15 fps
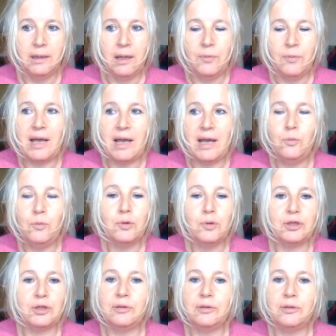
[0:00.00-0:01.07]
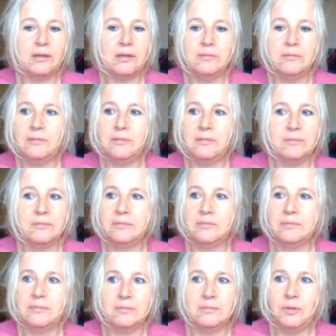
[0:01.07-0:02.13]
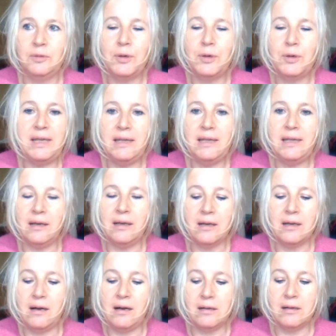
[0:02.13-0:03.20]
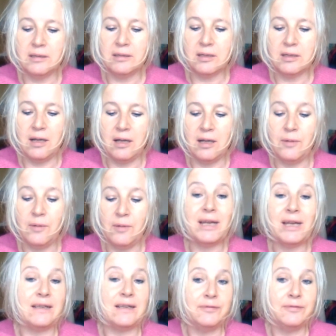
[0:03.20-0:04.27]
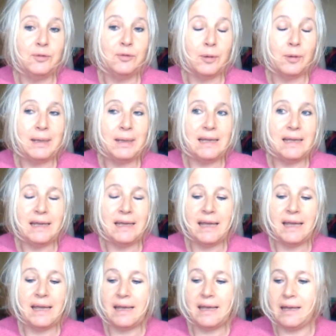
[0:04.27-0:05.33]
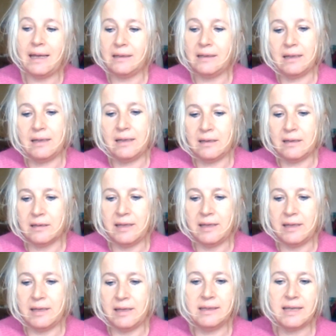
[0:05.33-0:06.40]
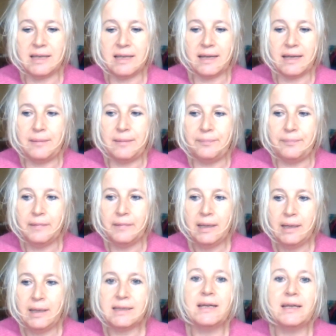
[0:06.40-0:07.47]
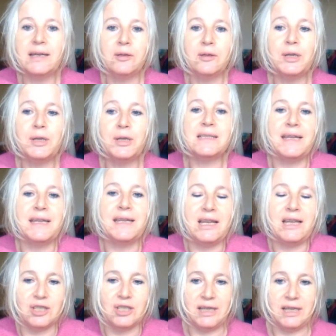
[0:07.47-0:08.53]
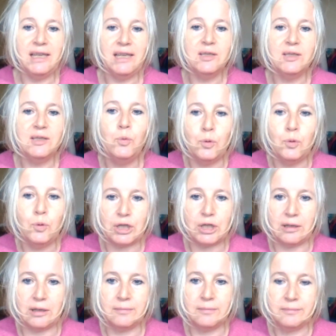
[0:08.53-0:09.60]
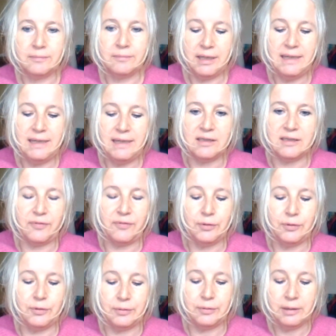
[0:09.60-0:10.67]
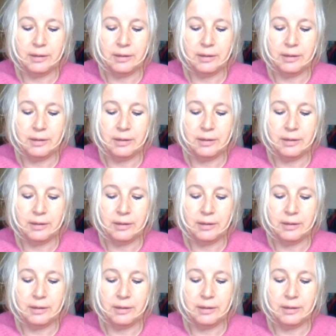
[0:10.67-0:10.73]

Without water, the body can't break down food properly. It's like the body's like an engine. It needs water. It needs its fuel.